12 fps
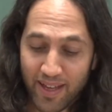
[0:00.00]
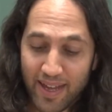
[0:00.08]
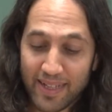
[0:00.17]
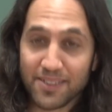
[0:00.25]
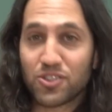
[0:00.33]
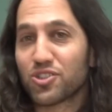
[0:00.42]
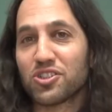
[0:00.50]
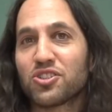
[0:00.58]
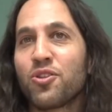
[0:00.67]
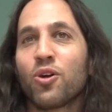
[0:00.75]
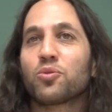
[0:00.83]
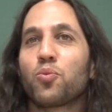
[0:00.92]
It's just
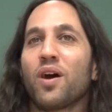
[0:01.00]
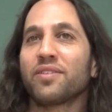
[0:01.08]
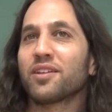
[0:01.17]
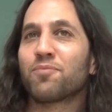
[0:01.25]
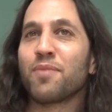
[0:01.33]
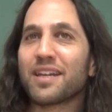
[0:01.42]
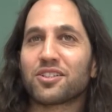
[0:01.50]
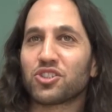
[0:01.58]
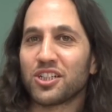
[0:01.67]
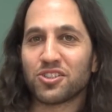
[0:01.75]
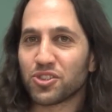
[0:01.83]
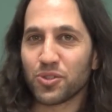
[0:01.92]
not one that makes
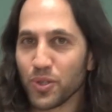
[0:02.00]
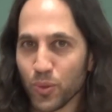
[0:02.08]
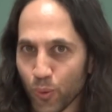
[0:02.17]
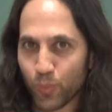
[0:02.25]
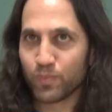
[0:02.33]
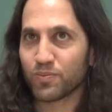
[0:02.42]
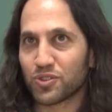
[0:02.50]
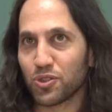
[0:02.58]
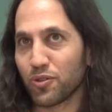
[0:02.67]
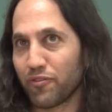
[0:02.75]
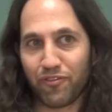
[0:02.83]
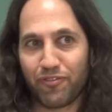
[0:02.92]
sense to you sort
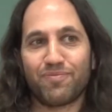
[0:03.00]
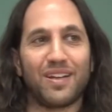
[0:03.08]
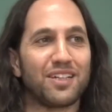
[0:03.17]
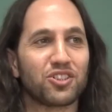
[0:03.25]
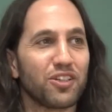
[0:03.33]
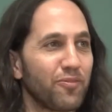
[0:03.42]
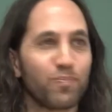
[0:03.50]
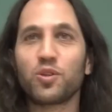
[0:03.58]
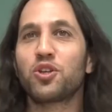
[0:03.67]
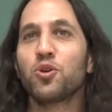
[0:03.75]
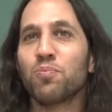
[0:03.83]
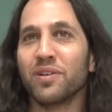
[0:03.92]
of as a
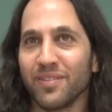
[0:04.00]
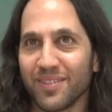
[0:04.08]
human.